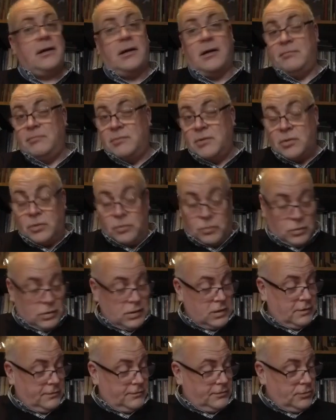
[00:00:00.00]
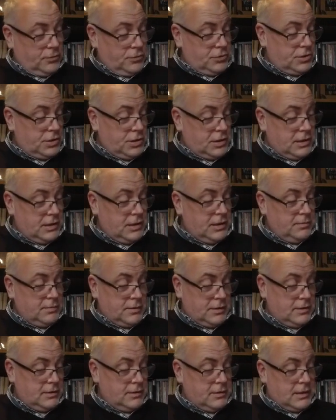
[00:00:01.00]
I'm not one, unfortunately.
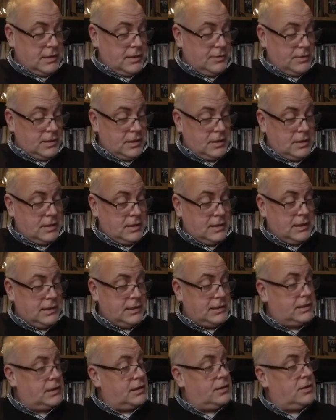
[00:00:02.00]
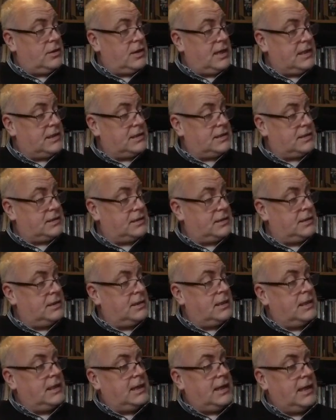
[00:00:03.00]
But there we are. It's a nice
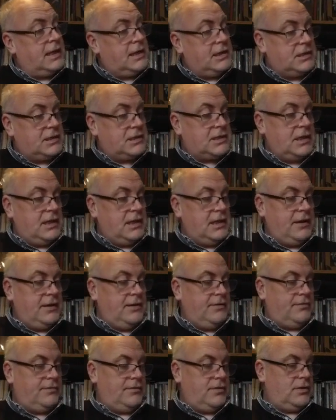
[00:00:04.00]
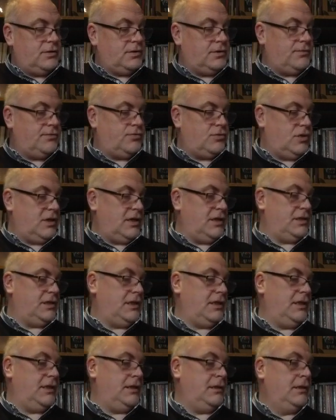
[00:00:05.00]
inner sleeve. Lots of
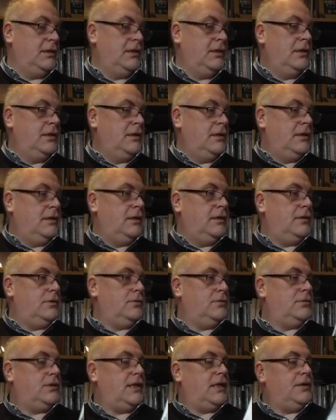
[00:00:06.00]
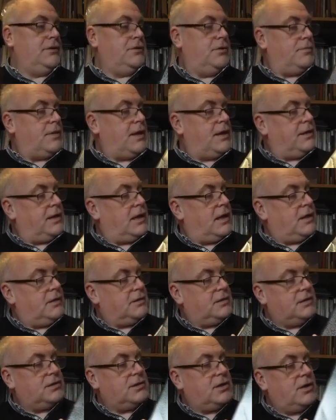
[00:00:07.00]
writing, telling you about the art
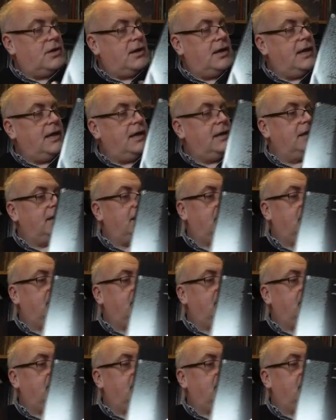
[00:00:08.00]
design, the